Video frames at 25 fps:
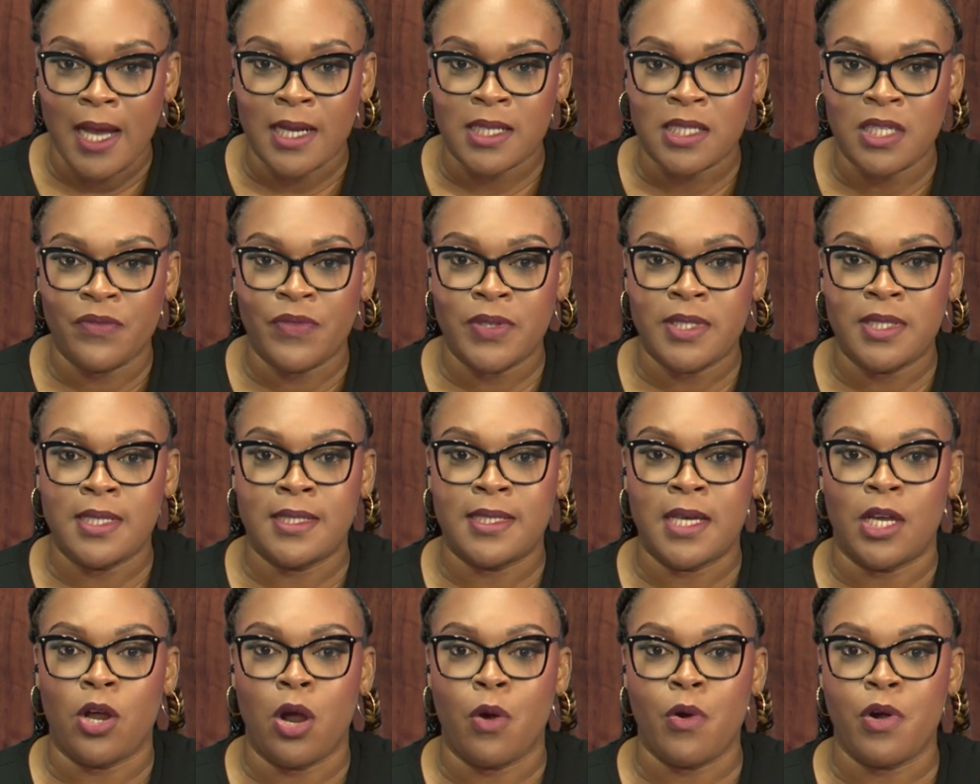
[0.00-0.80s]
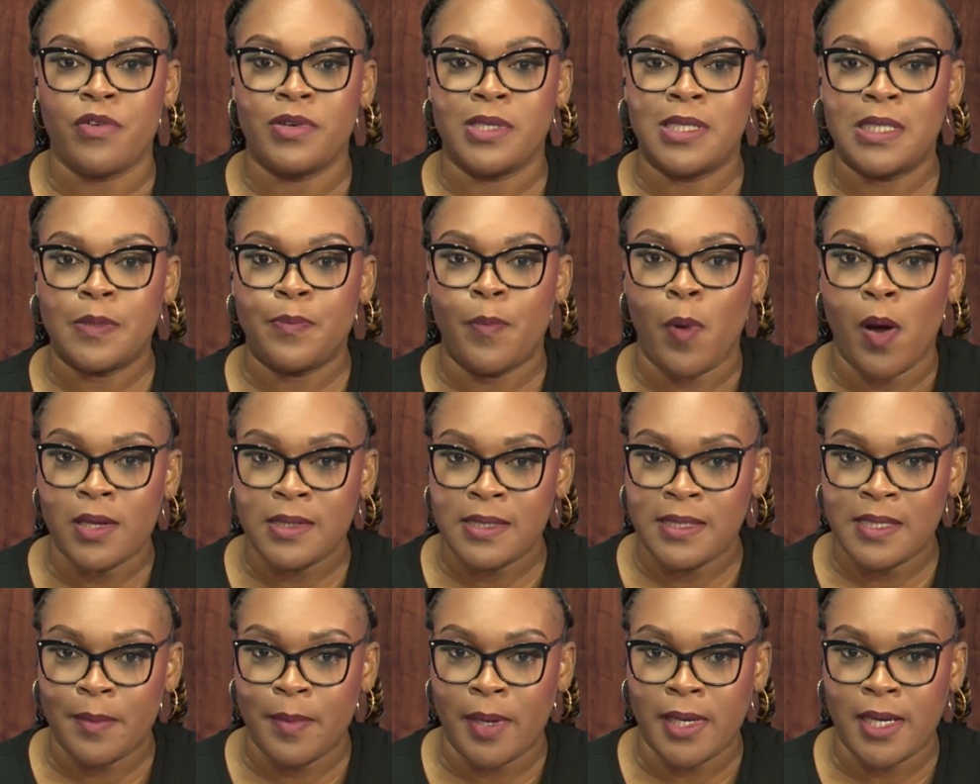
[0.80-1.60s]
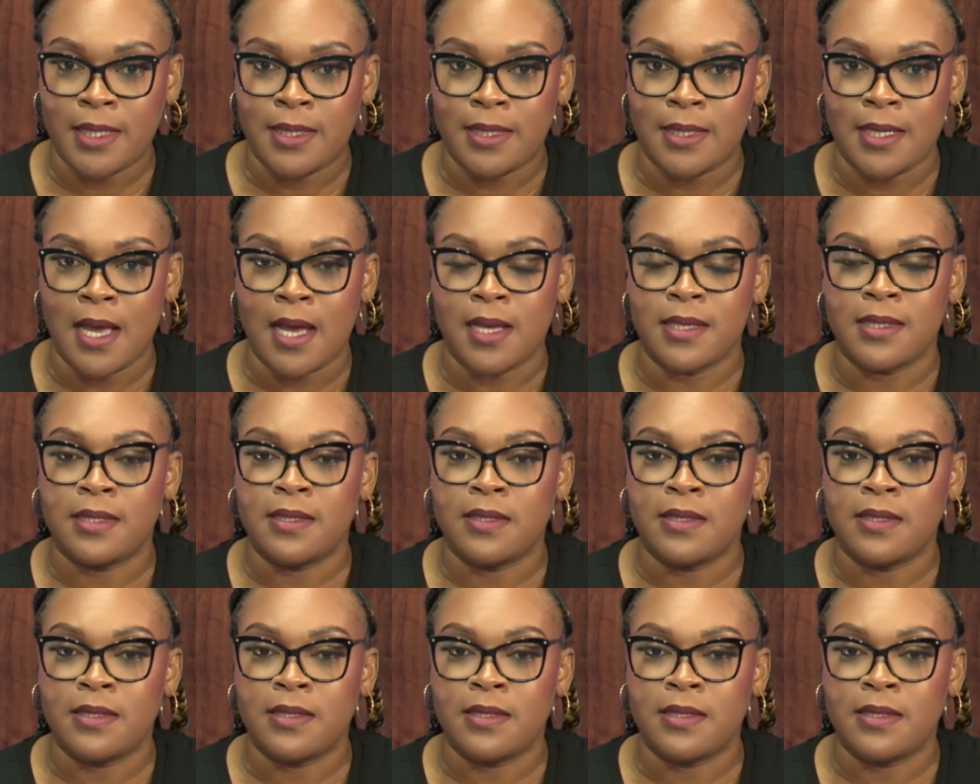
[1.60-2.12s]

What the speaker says: activities and our responsibility as